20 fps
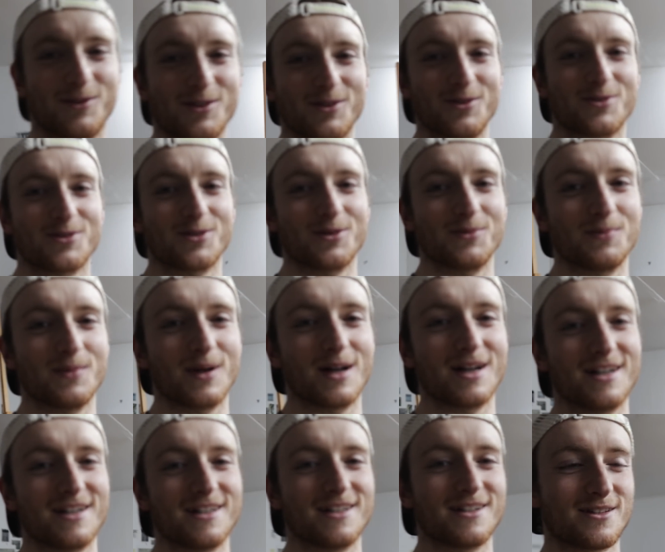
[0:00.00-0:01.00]
do
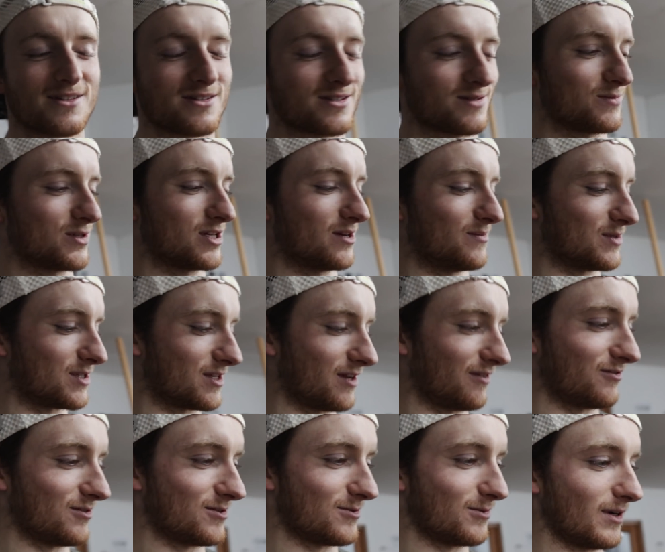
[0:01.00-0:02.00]
some gym
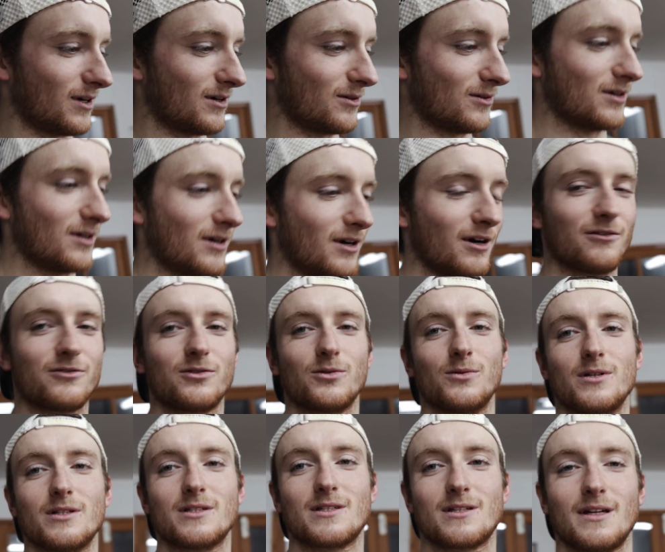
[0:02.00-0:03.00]
stuff as well
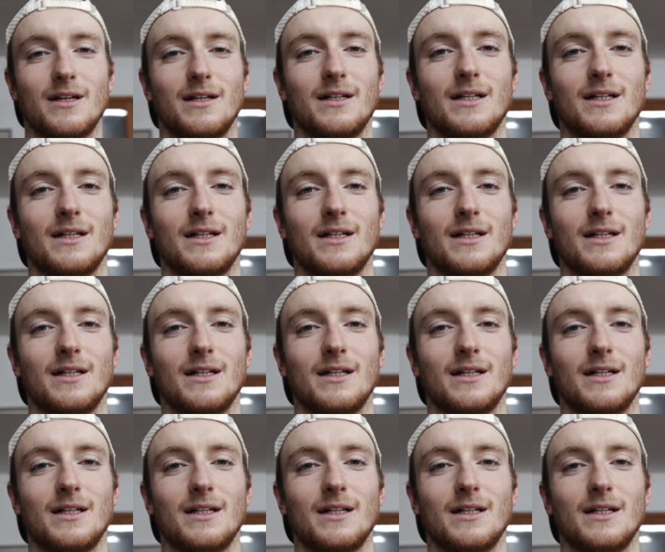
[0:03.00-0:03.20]
afterwards.